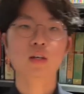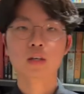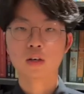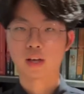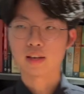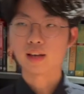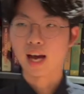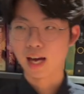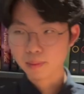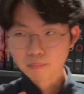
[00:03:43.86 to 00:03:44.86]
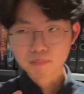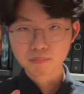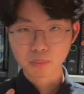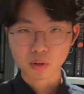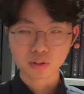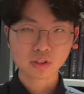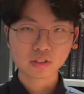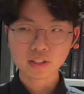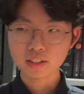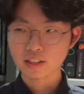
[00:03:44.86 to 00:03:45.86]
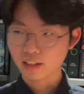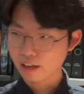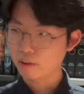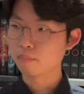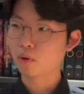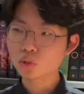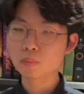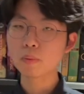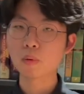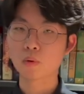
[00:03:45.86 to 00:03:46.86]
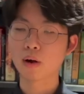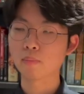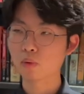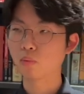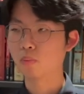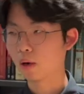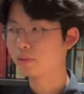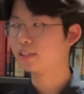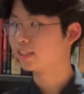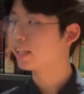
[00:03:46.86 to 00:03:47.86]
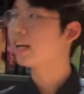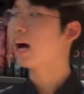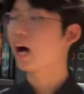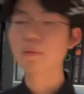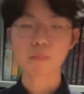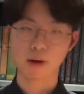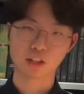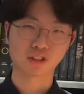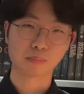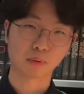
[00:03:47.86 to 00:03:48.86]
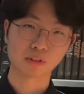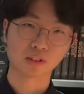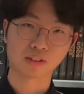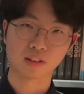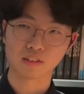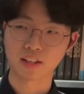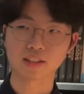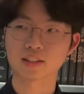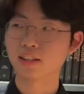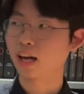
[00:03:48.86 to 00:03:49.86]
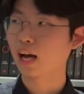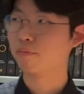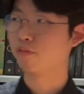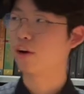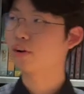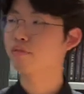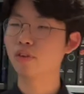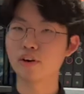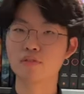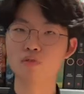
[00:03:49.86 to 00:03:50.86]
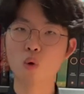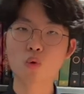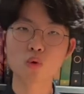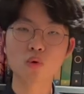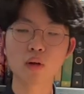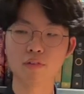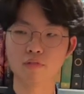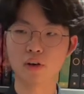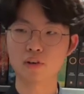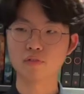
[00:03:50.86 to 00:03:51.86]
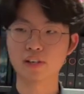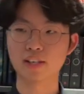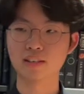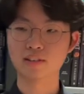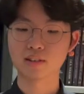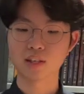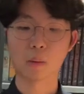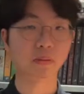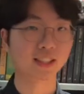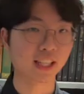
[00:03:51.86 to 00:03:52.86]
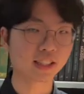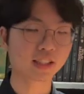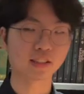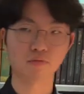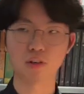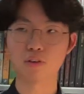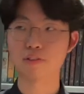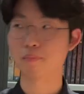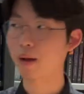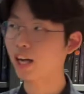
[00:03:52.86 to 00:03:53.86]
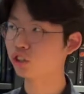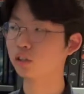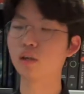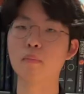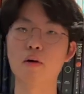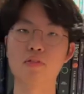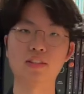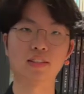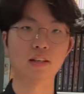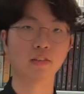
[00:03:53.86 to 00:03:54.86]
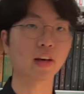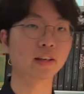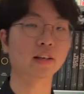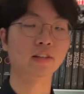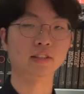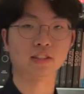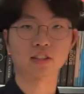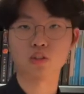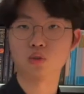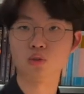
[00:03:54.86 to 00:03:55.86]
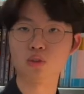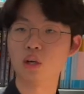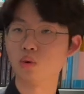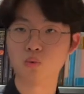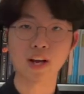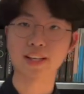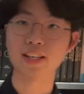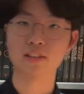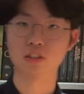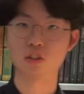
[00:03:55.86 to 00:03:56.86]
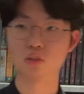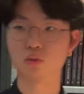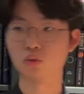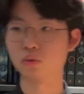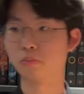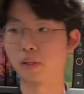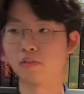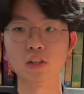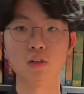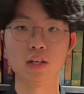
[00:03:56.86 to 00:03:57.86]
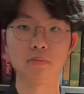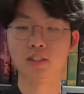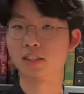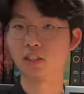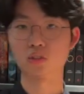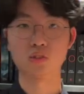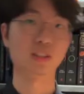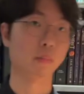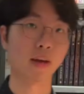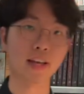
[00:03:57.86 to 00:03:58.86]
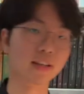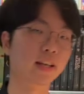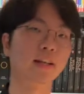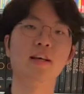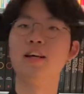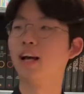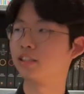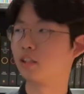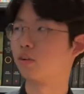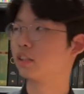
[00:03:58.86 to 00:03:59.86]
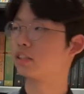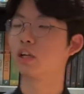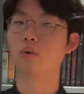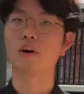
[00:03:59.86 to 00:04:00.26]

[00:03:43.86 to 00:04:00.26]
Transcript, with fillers: Okay, I'm personally, uh, most people around me will probably say I'm a passionate person. Like, I'm very, very vocal and very, very obsessed and very, very passionate about things that I like. This includes writing, this includes playing video games, this includes debating, etc., etc.